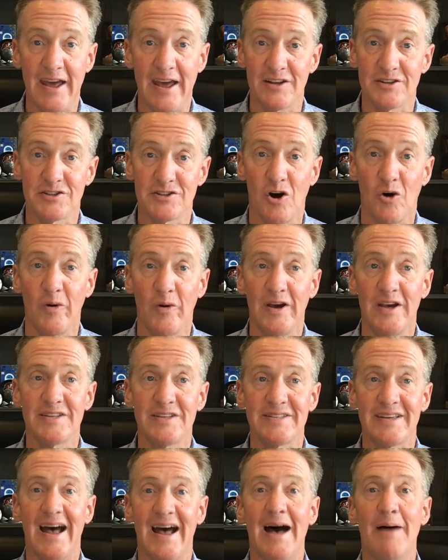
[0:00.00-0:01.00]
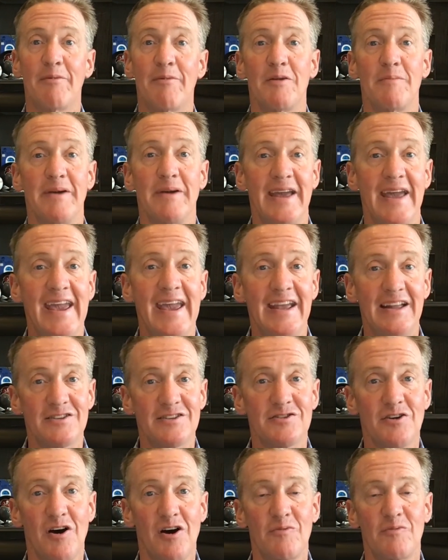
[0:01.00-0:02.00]
And as always, I'm going to be
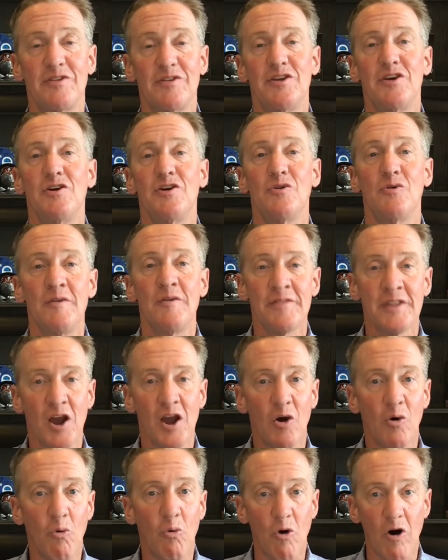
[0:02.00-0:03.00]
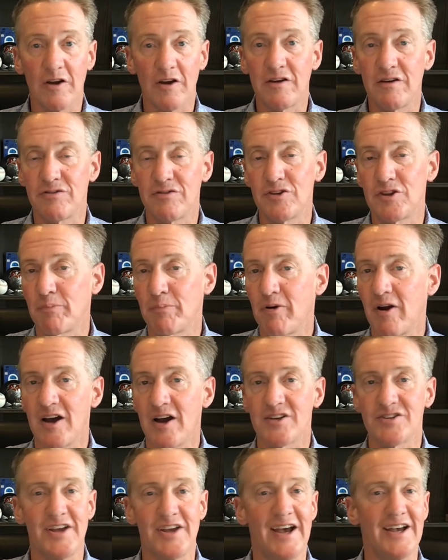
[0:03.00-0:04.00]
hands-on with you, walk you through the
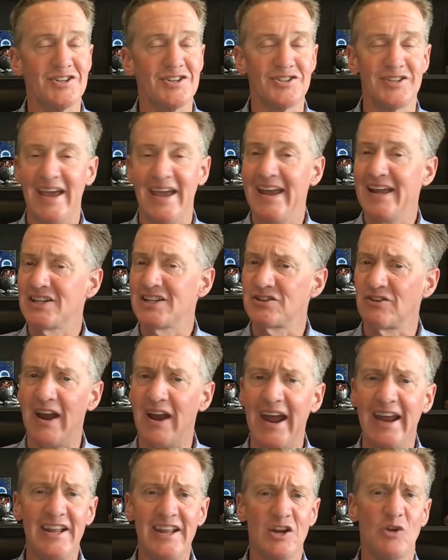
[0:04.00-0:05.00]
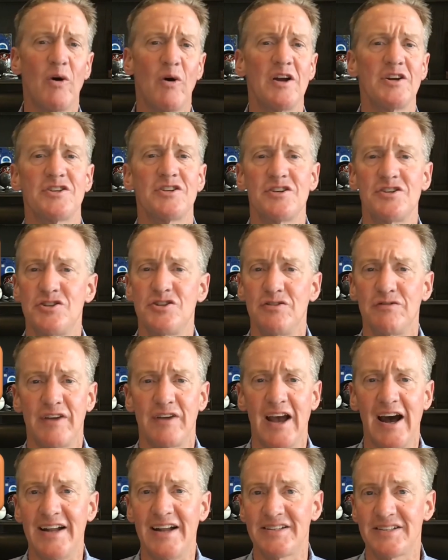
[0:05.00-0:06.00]
process, answer any questions
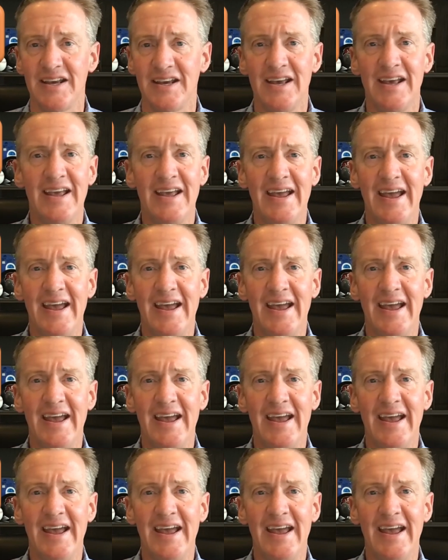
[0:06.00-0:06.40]
you've got,